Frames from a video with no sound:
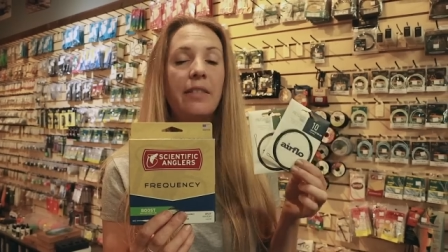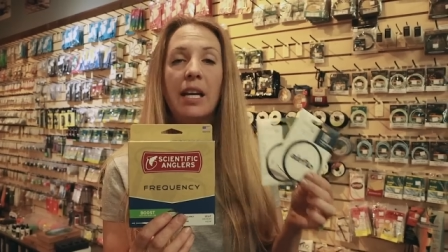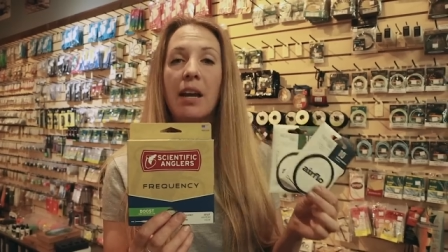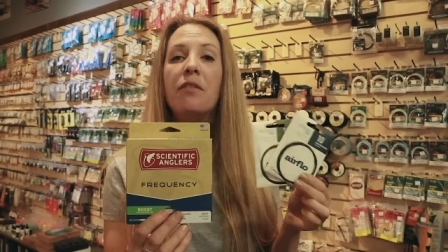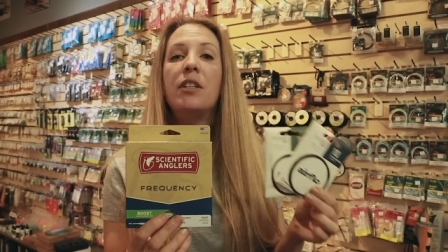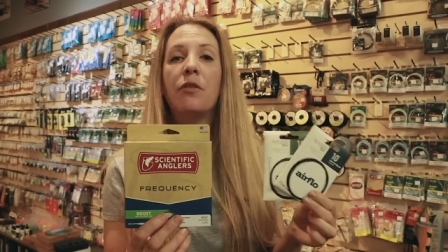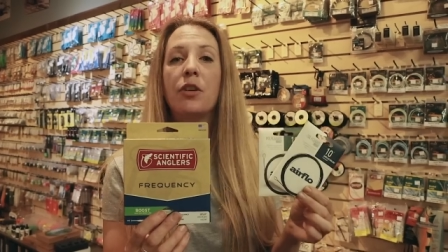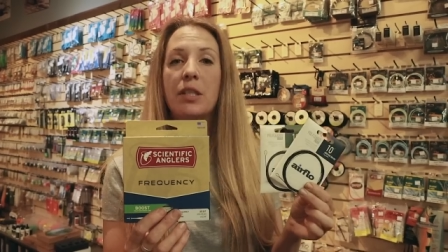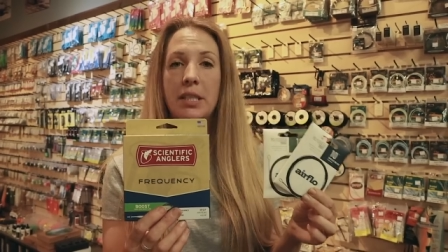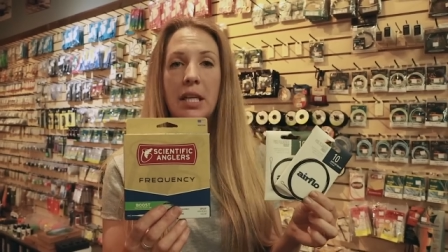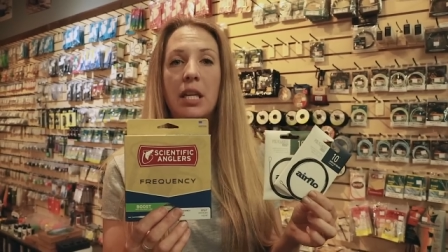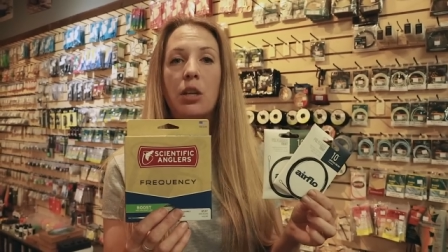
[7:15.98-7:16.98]
and they have
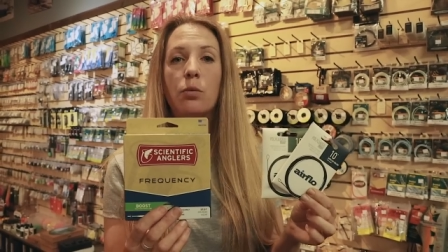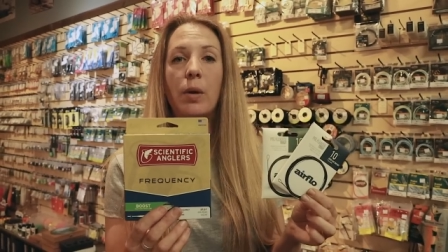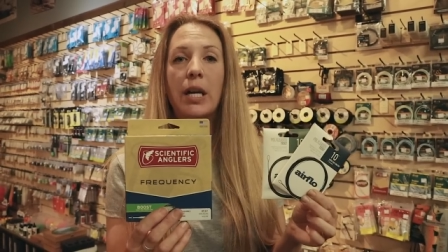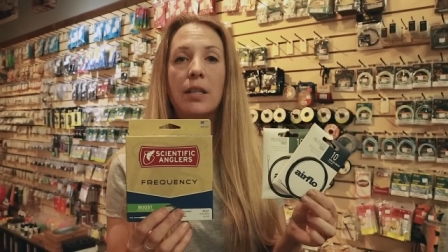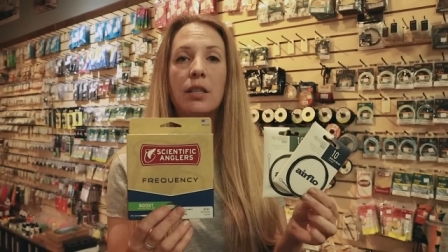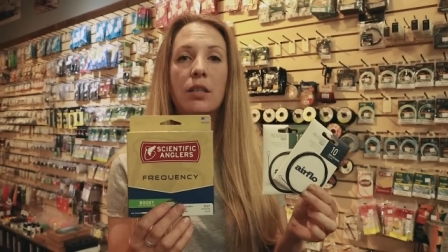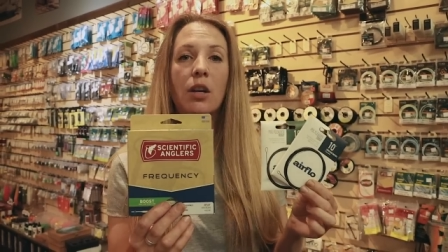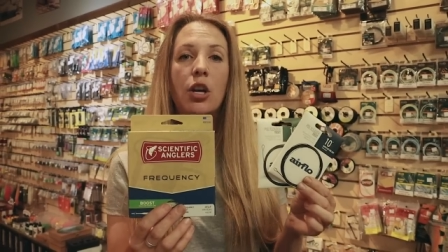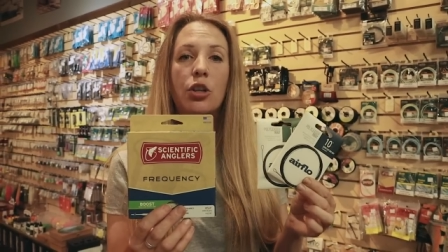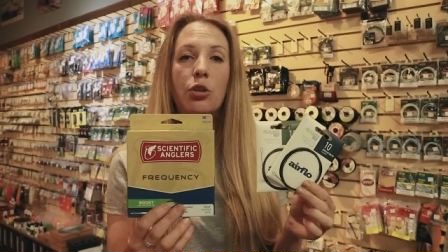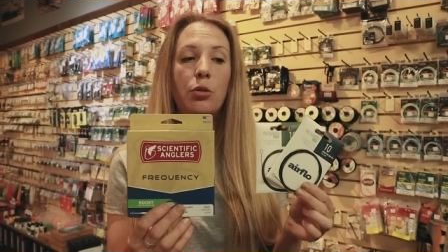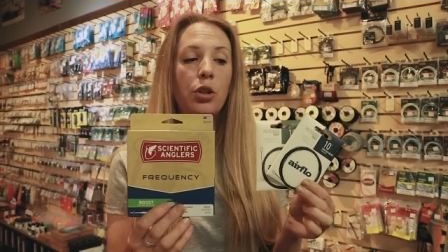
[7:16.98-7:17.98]
different sinking rates.
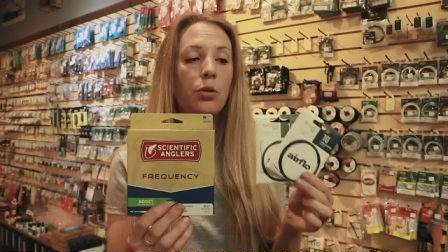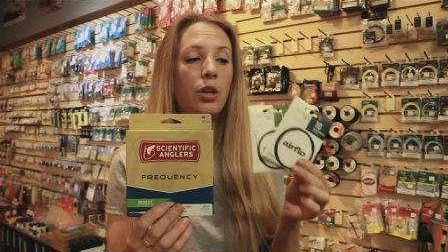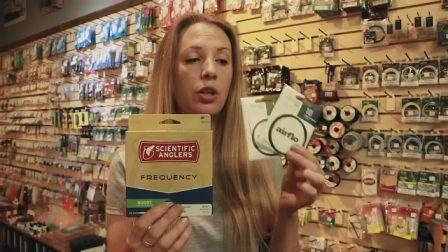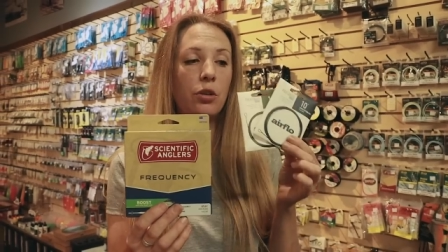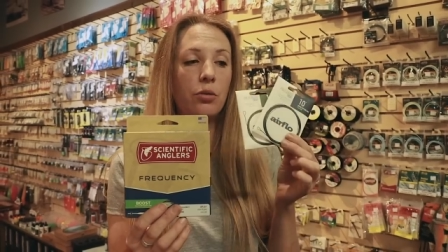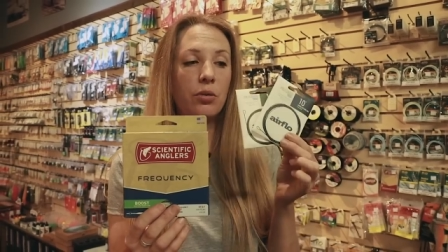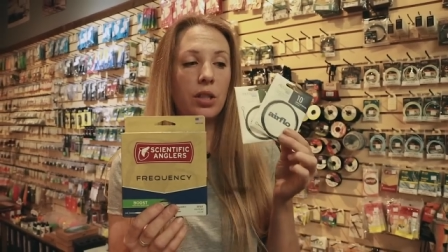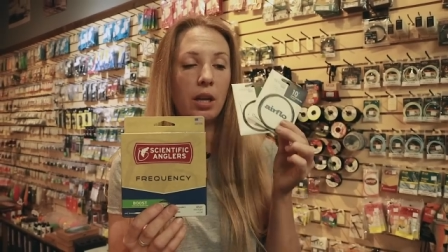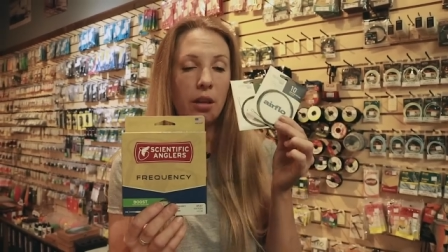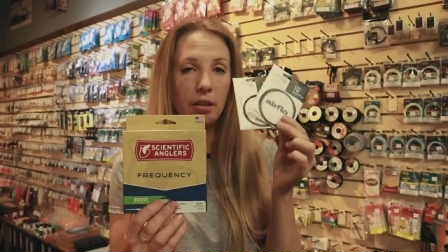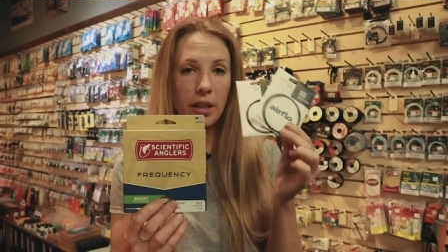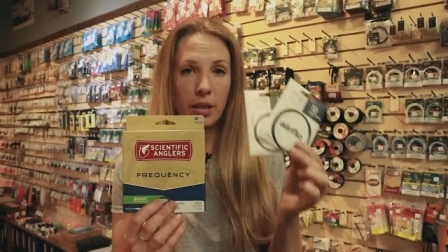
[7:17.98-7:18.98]
So you can use
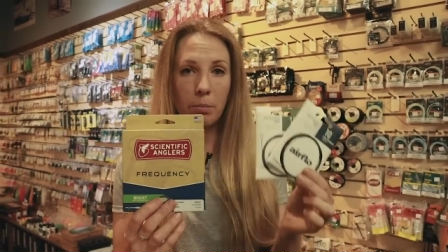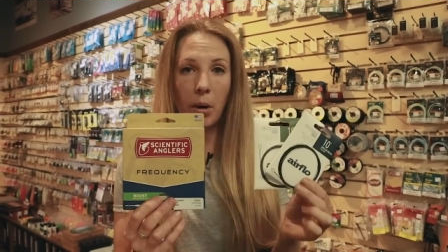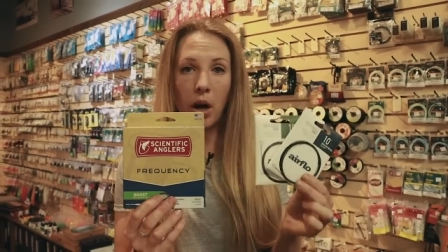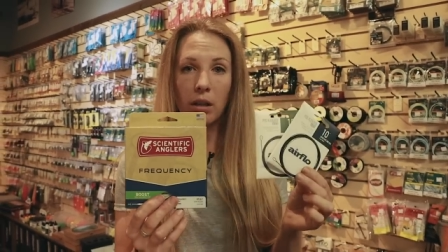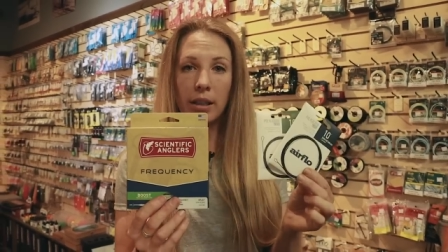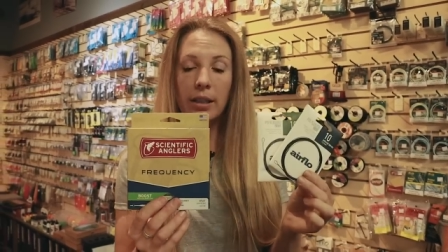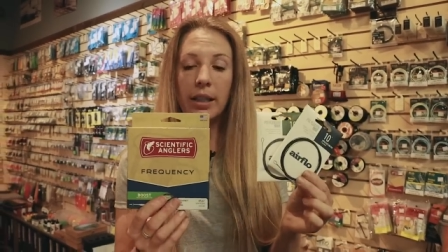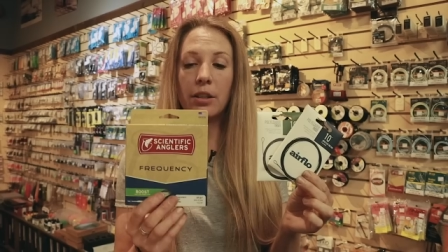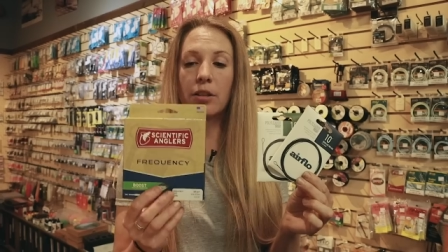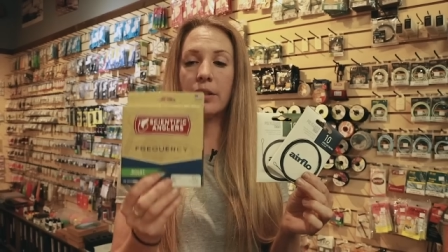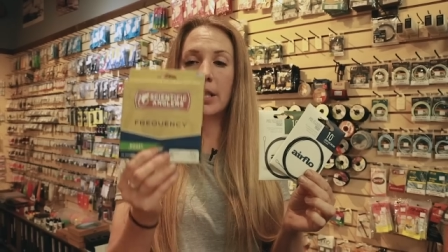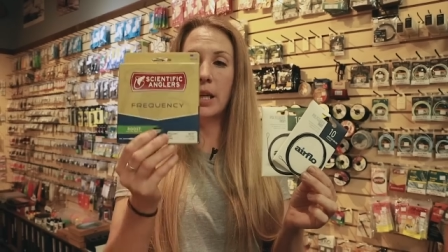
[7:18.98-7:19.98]
the poly
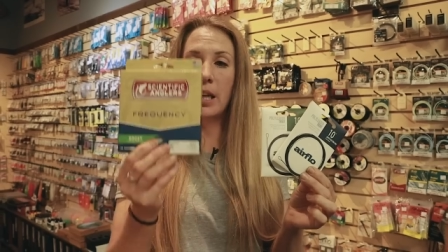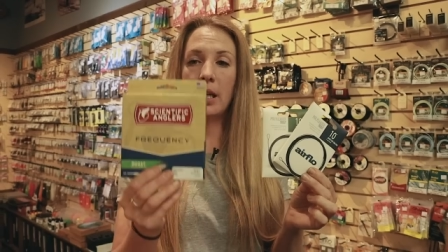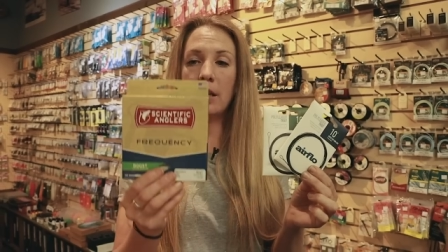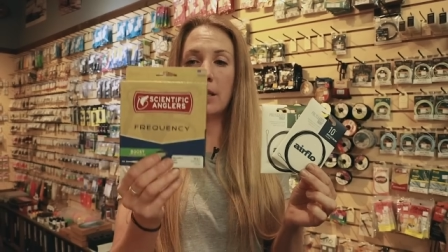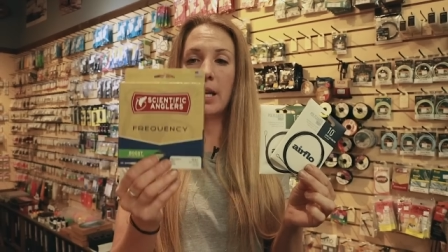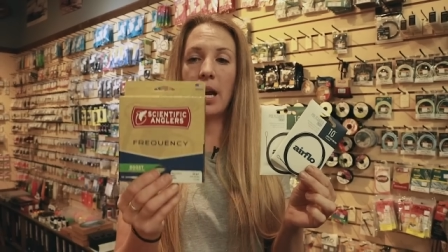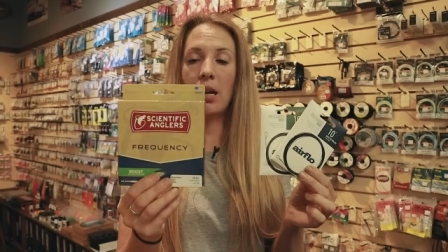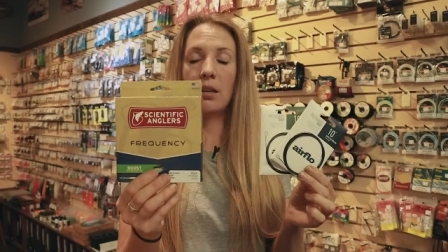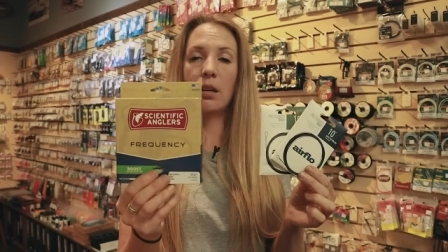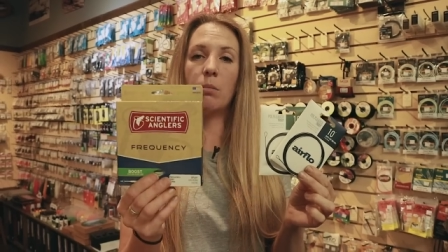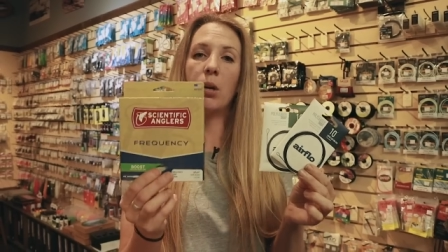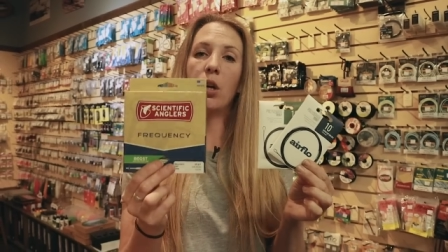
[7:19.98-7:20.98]
leaders in
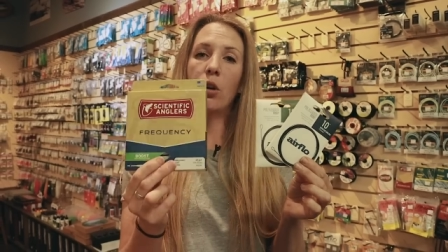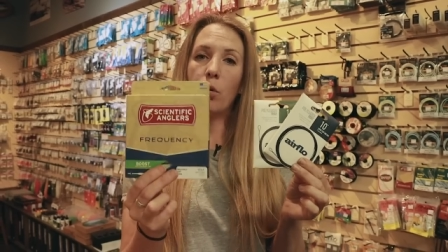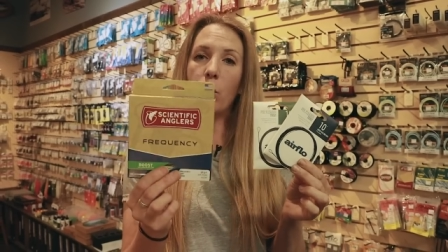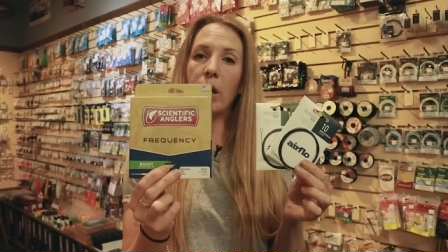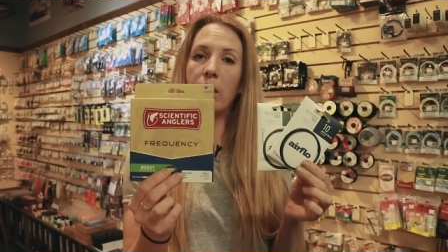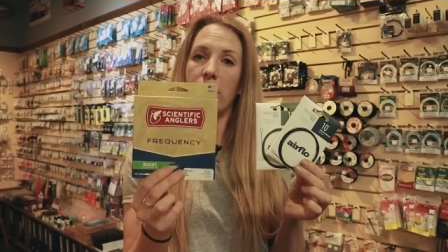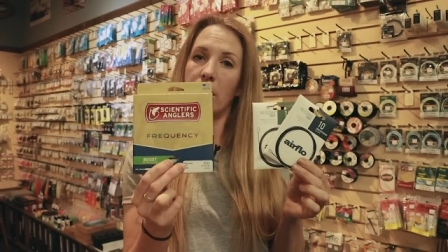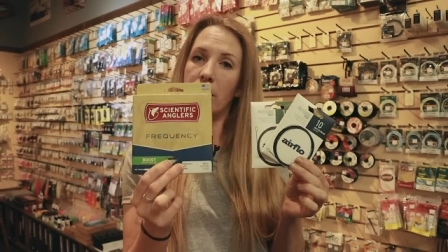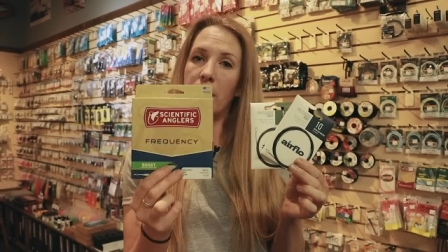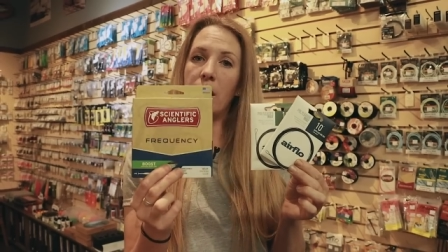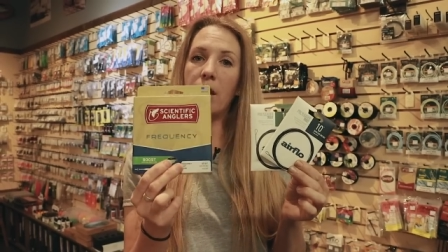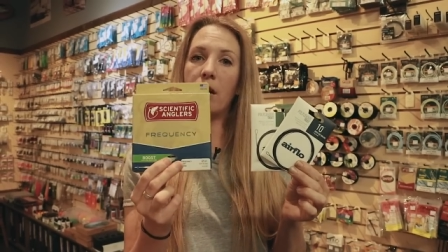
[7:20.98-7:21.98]
tandem with
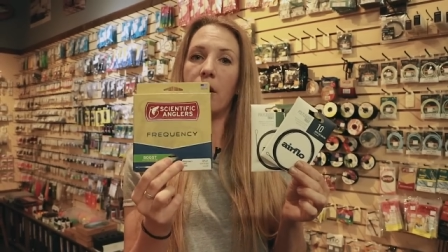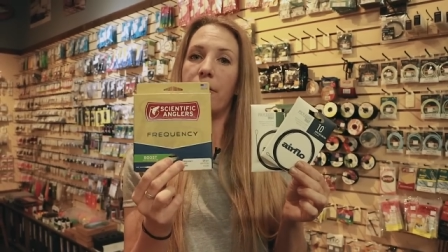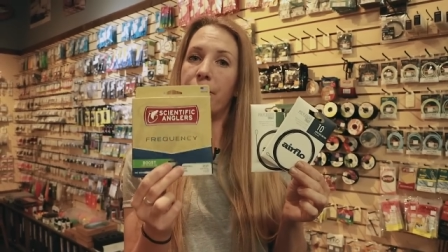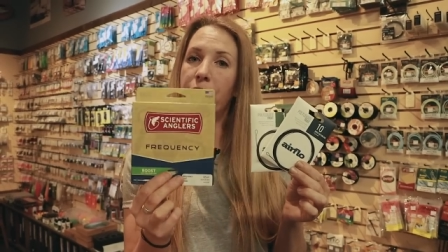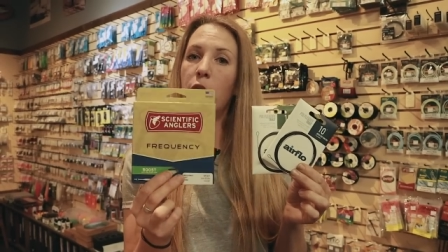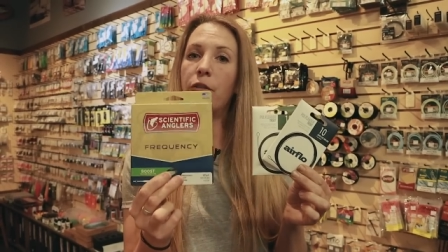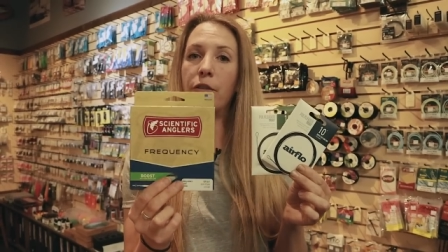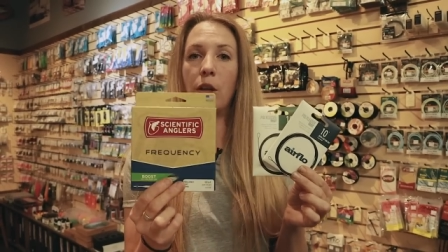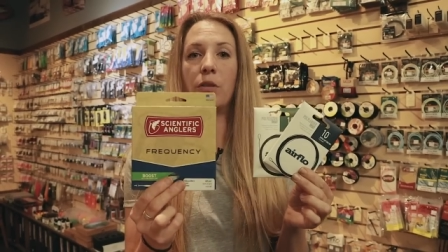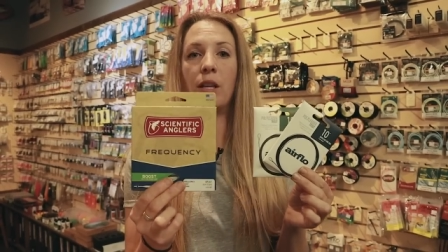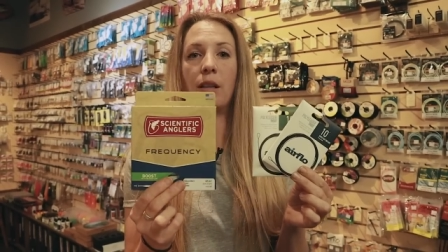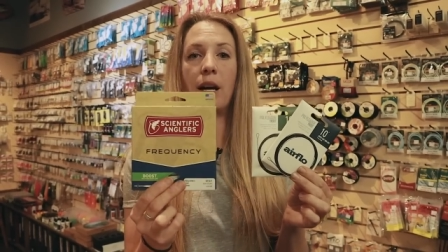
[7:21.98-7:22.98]
the full
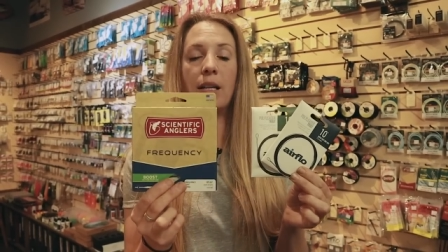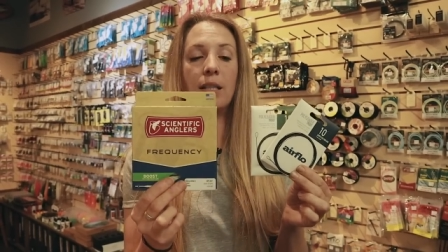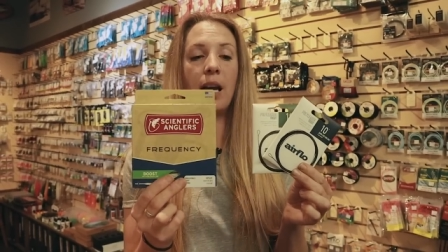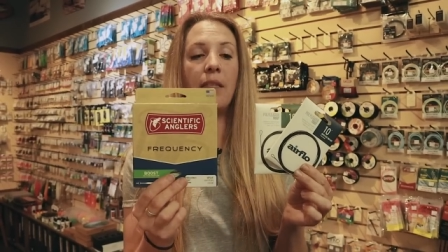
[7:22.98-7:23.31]
floating lines,